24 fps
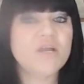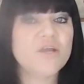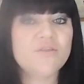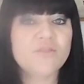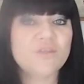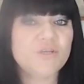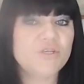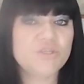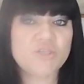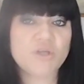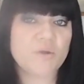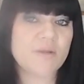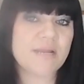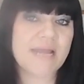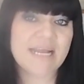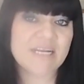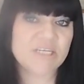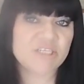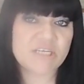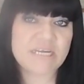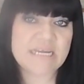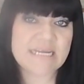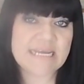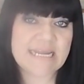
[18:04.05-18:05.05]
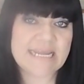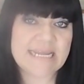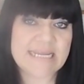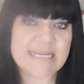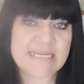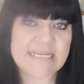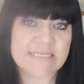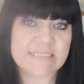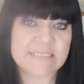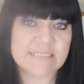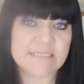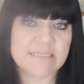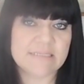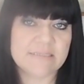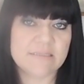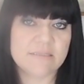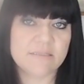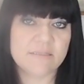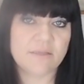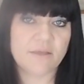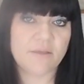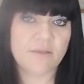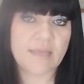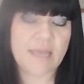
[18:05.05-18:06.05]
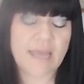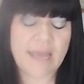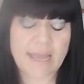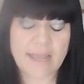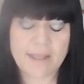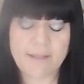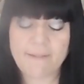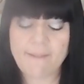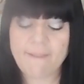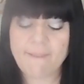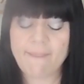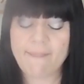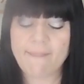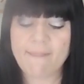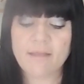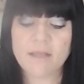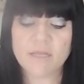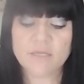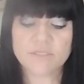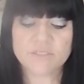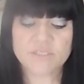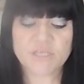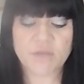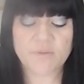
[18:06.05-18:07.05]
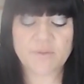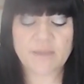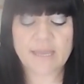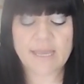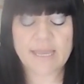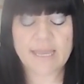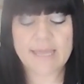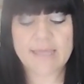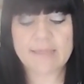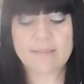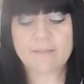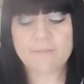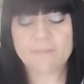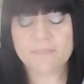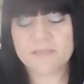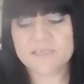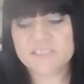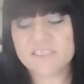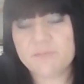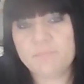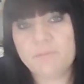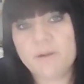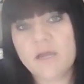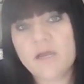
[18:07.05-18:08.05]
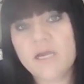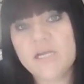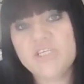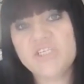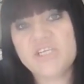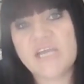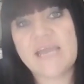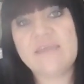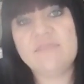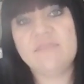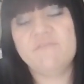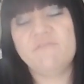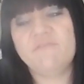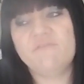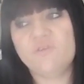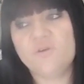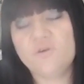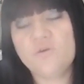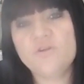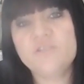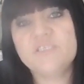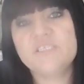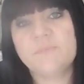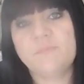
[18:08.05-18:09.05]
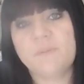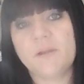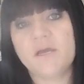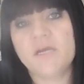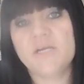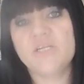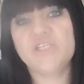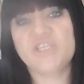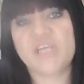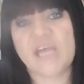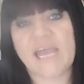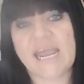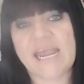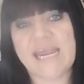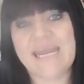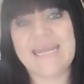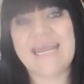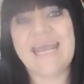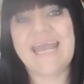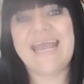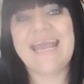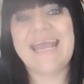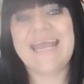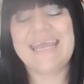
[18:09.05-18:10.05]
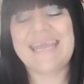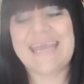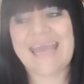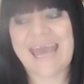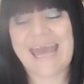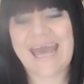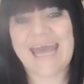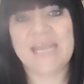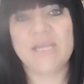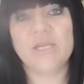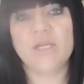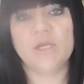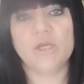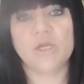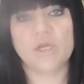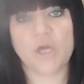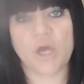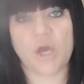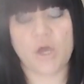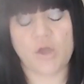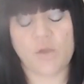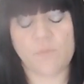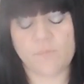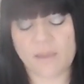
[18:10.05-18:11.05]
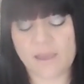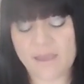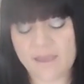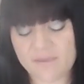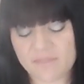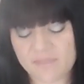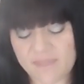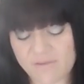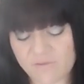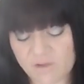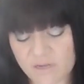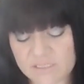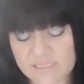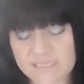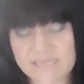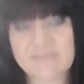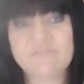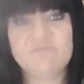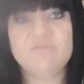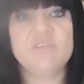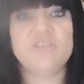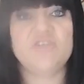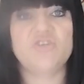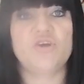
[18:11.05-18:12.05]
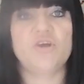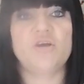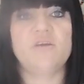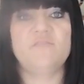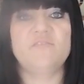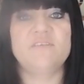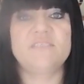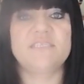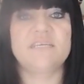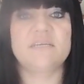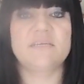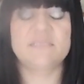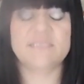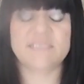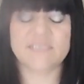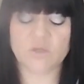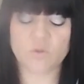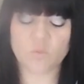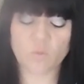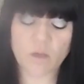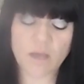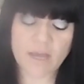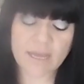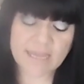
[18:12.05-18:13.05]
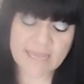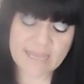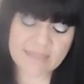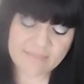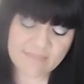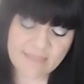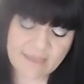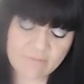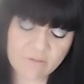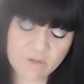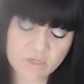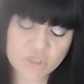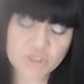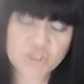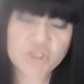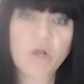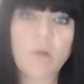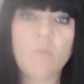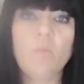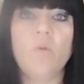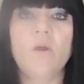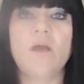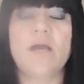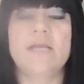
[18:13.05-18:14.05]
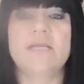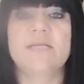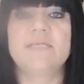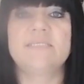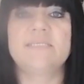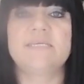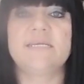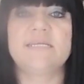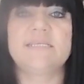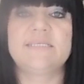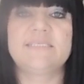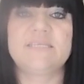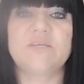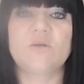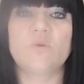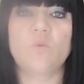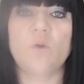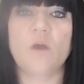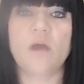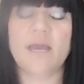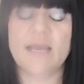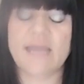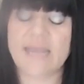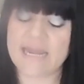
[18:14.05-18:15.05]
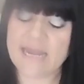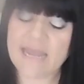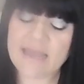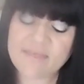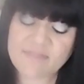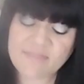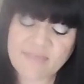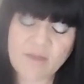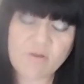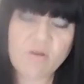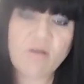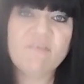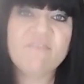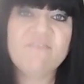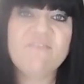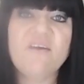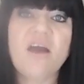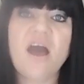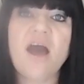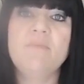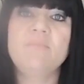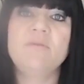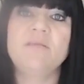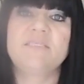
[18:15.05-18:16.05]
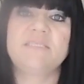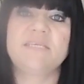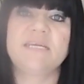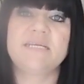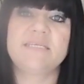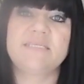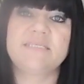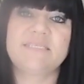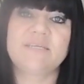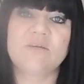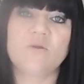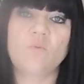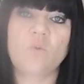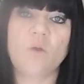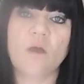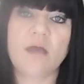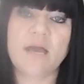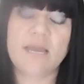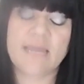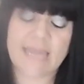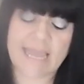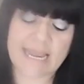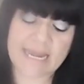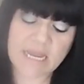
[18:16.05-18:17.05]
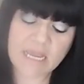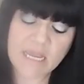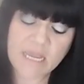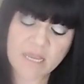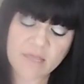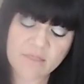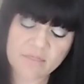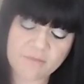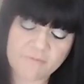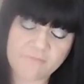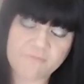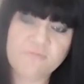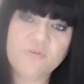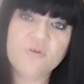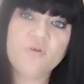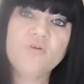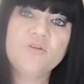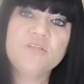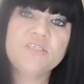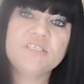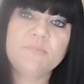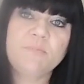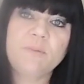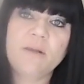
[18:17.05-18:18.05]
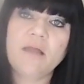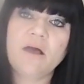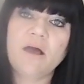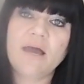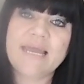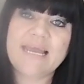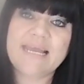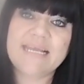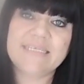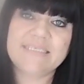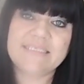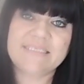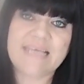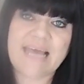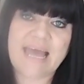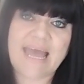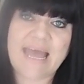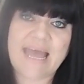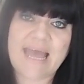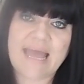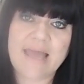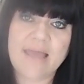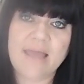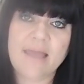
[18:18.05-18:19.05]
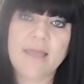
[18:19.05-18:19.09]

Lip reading: that you don't actually need. Okay, so the supply chain, the food supply chain can cope. There are delivery drivers that are still working. There are shop workers that are still working. There are farmers that are still working. The food supply is there.